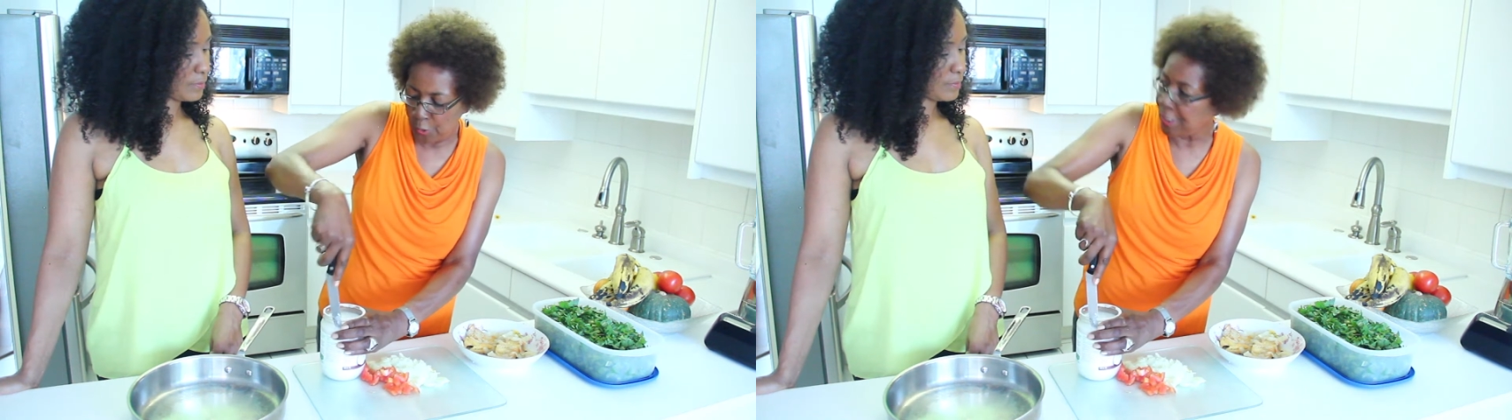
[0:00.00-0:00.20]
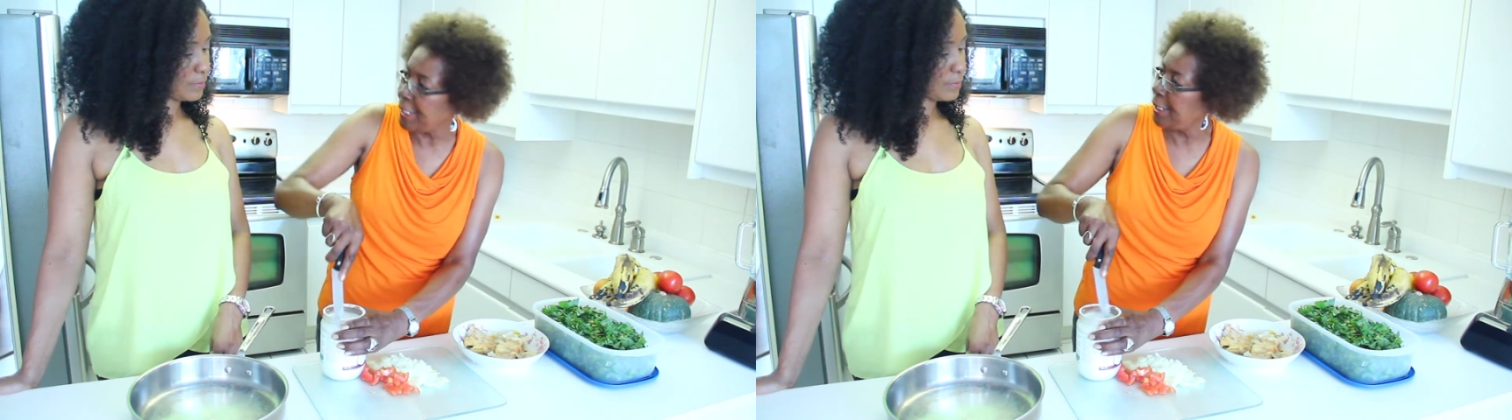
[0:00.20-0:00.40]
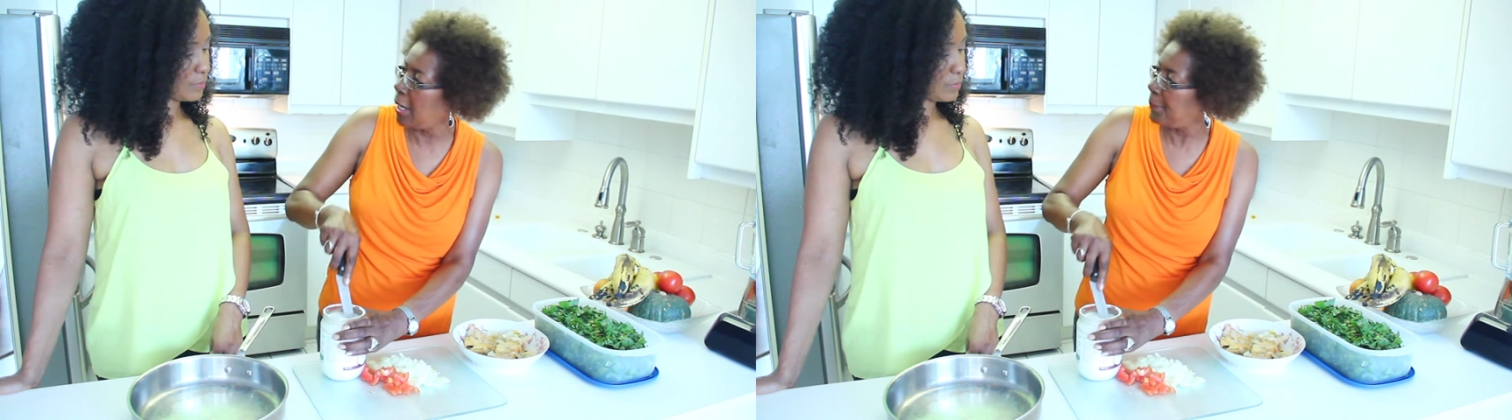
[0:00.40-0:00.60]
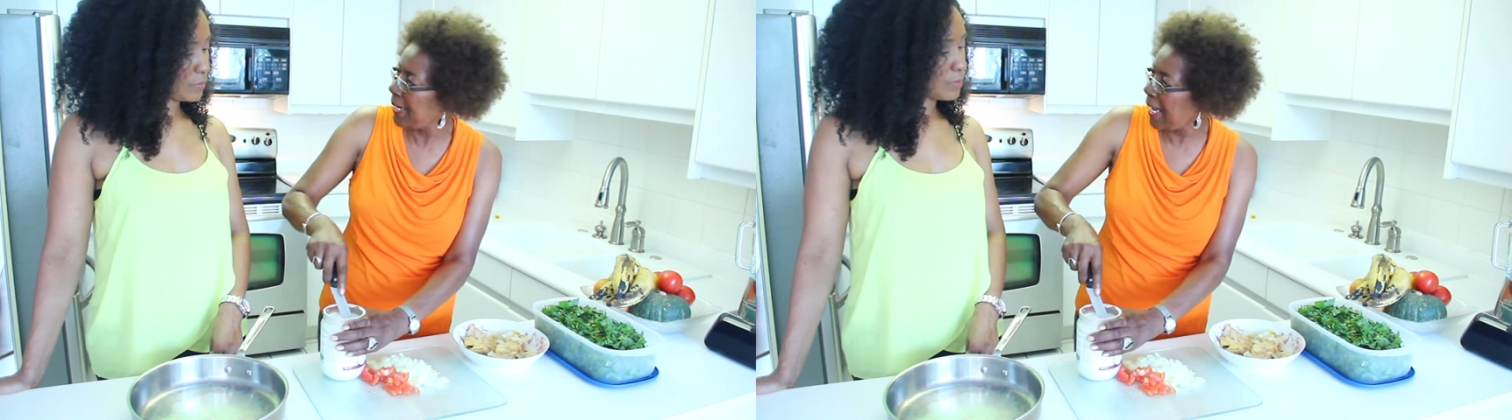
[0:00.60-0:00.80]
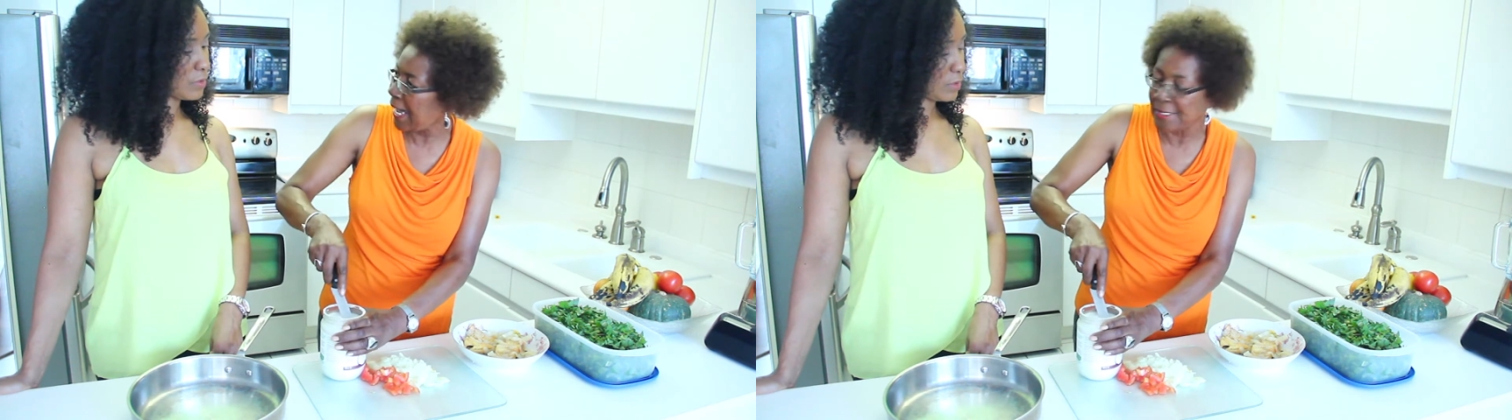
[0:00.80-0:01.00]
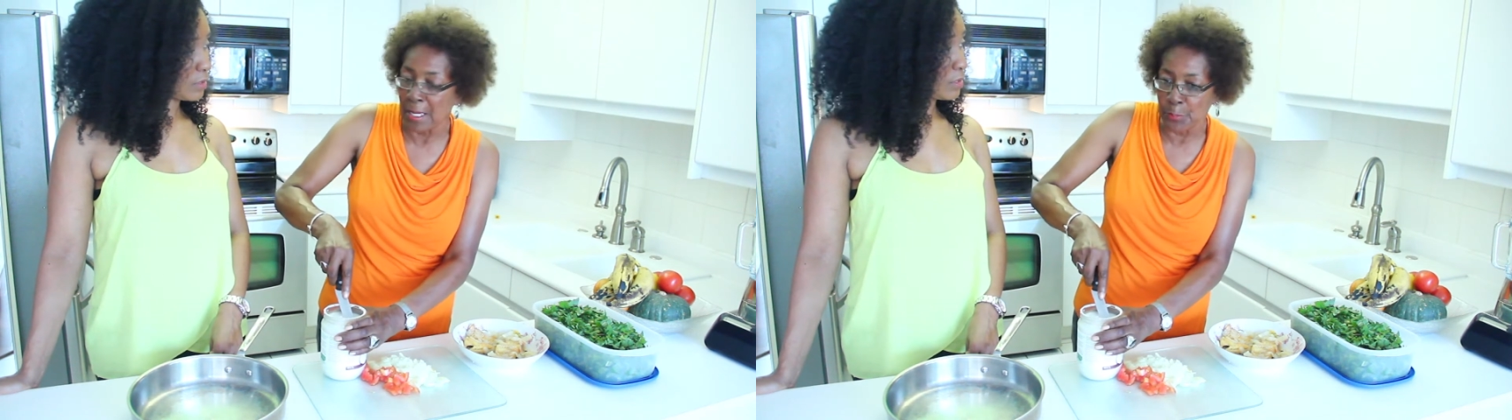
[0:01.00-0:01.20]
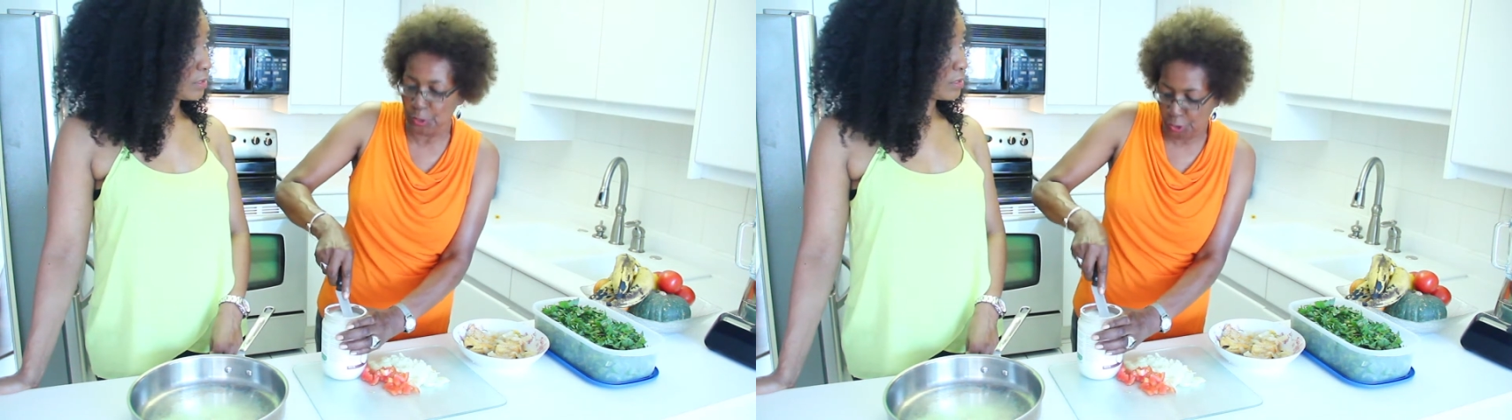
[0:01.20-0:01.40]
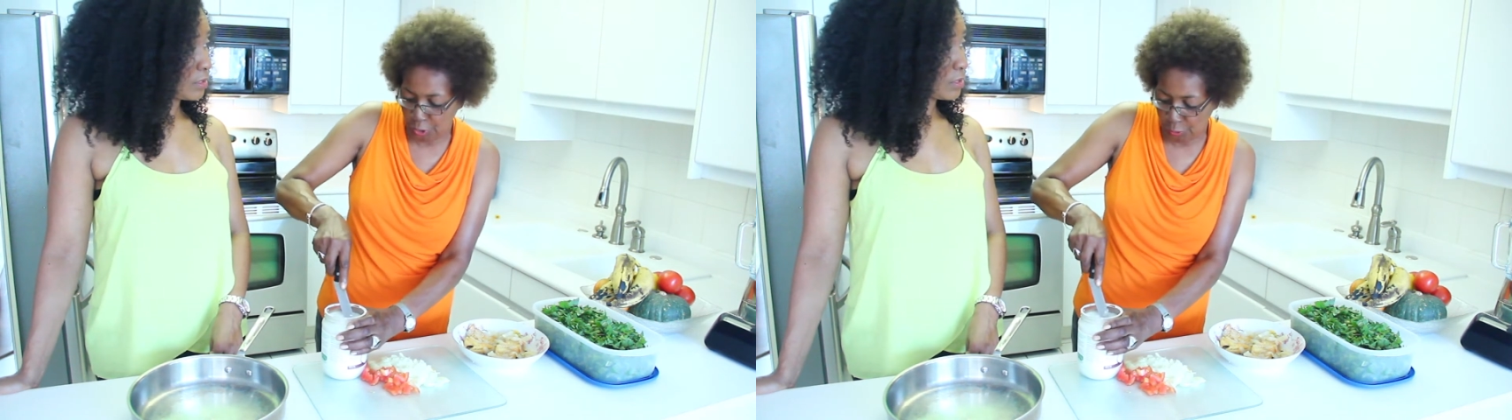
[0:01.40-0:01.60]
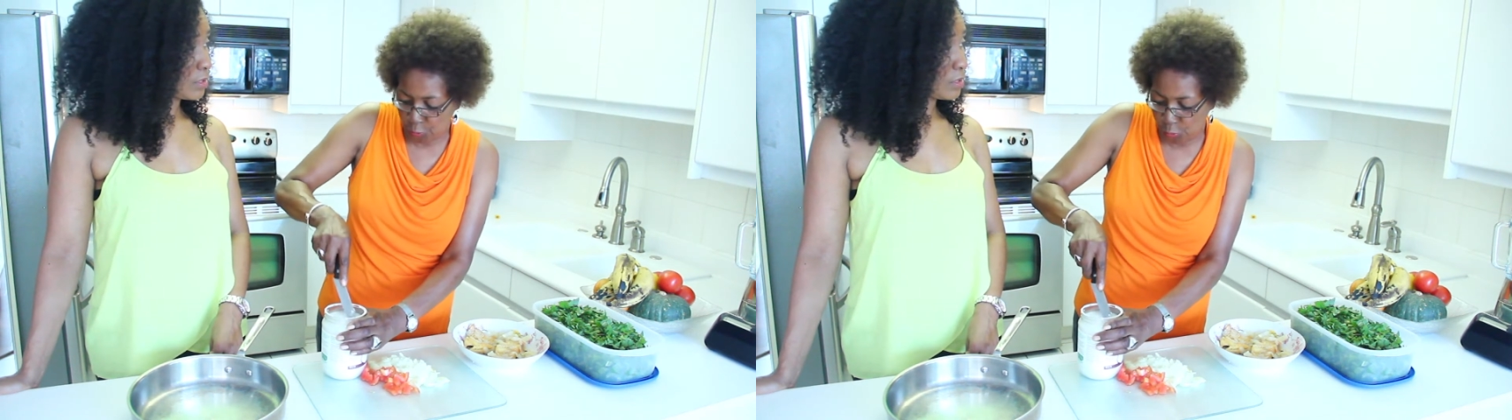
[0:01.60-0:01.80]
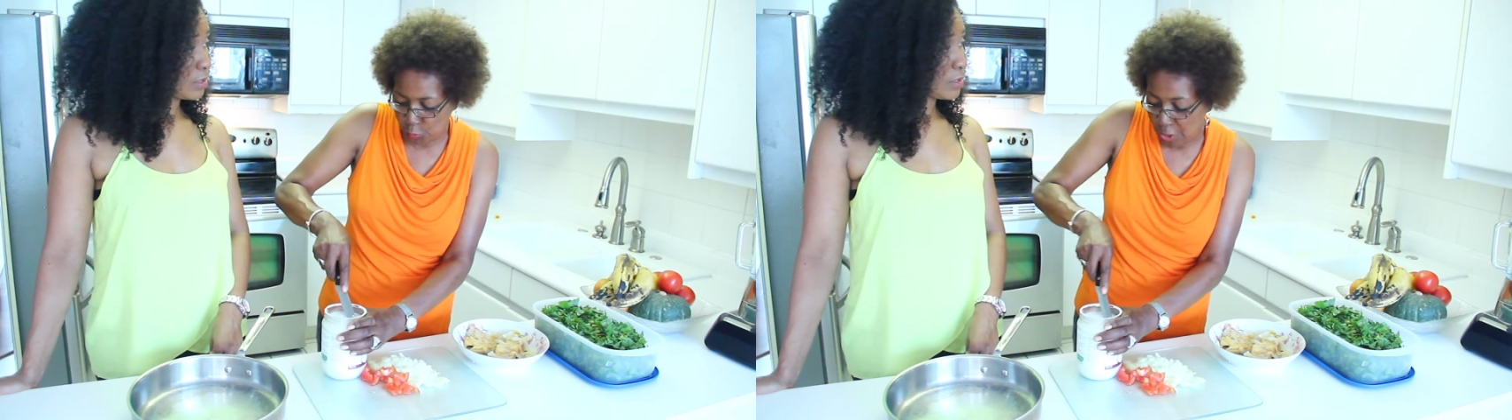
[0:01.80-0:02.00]
you heat it up at a high temperature
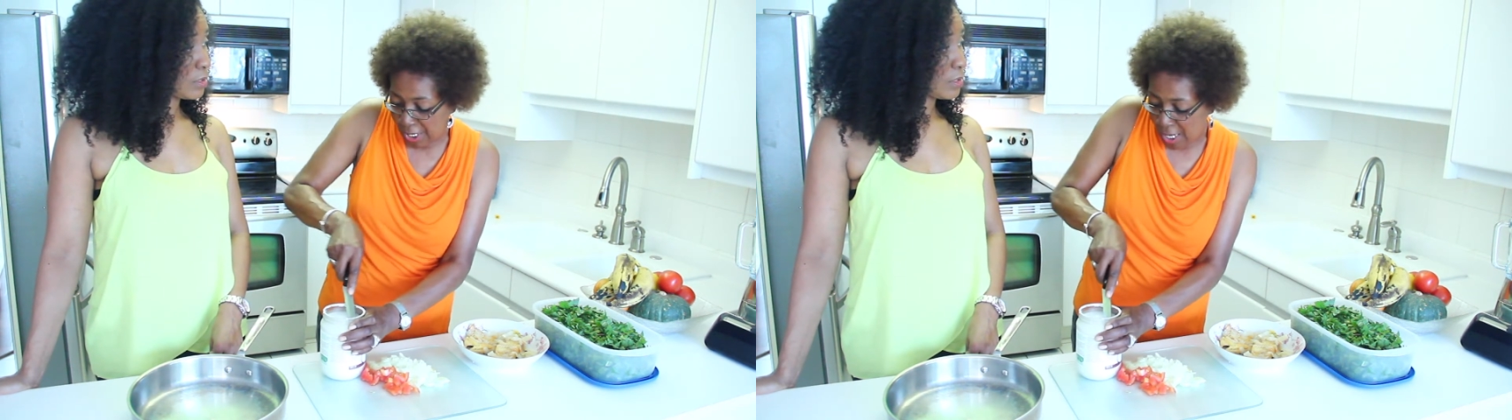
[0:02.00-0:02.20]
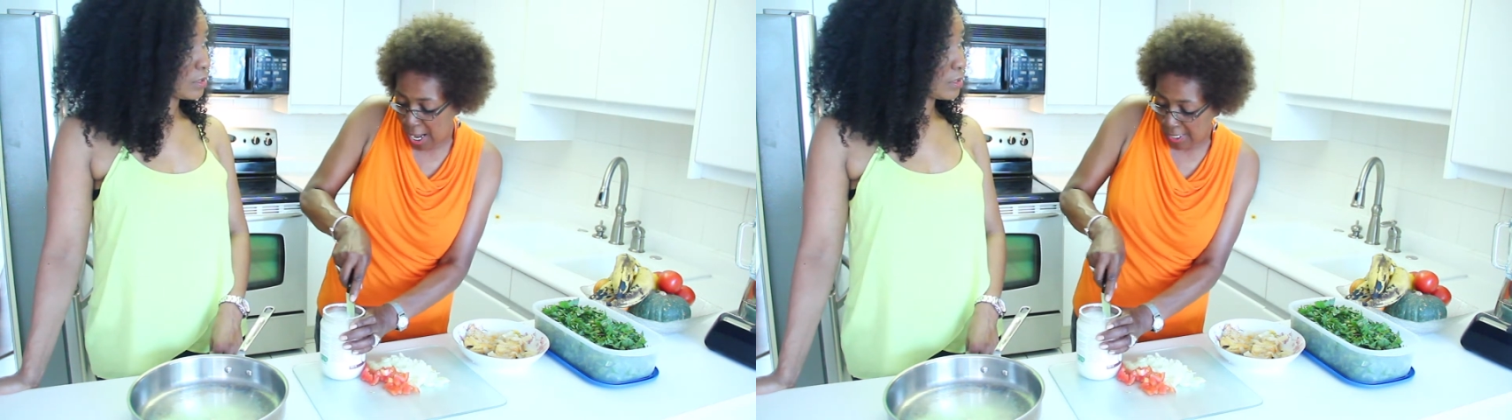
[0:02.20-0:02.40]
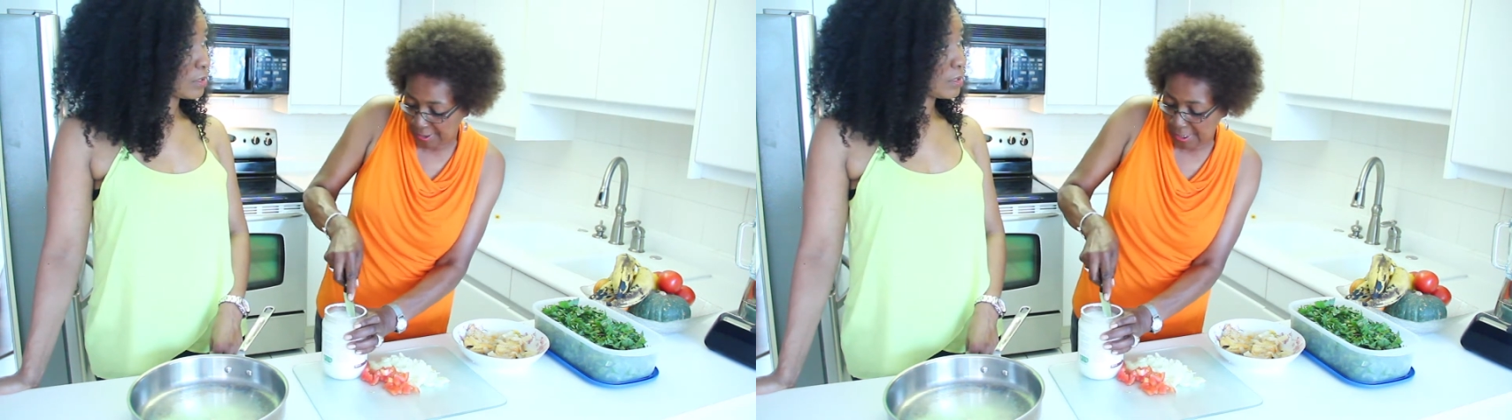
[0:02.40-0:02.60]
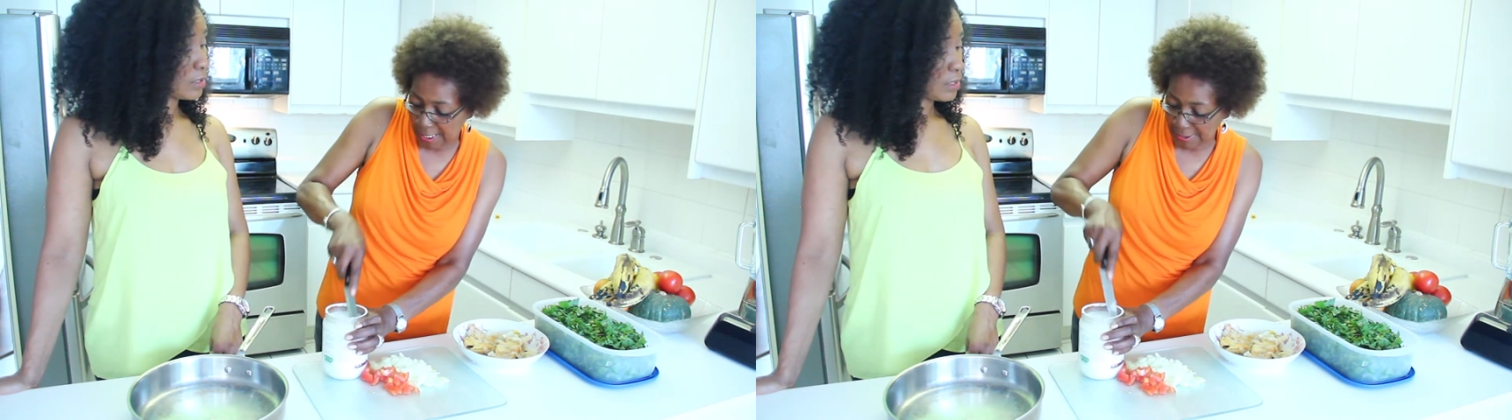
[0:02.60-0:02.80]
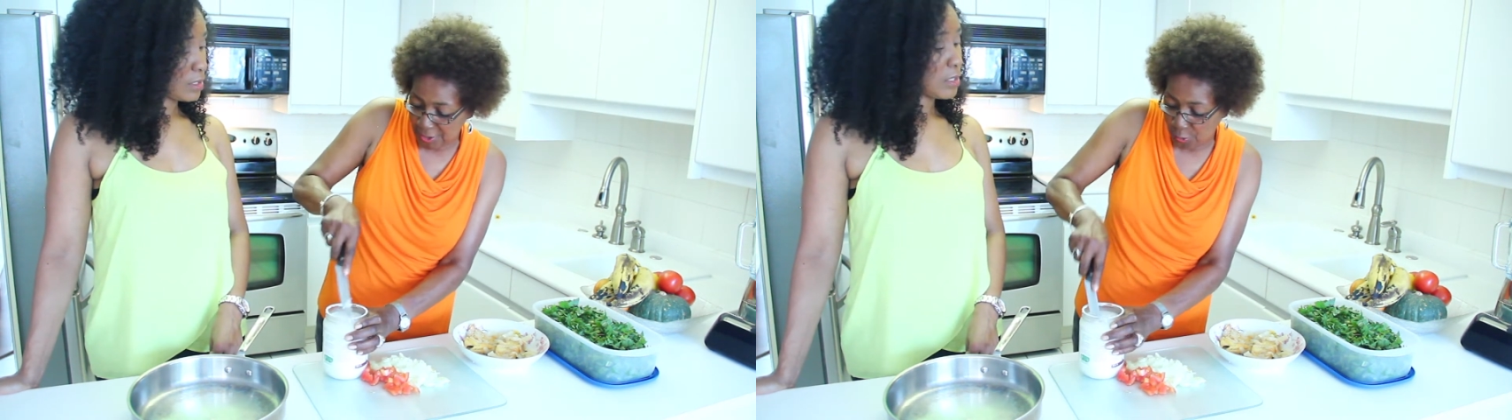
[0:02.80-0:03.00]
do not oxidize it,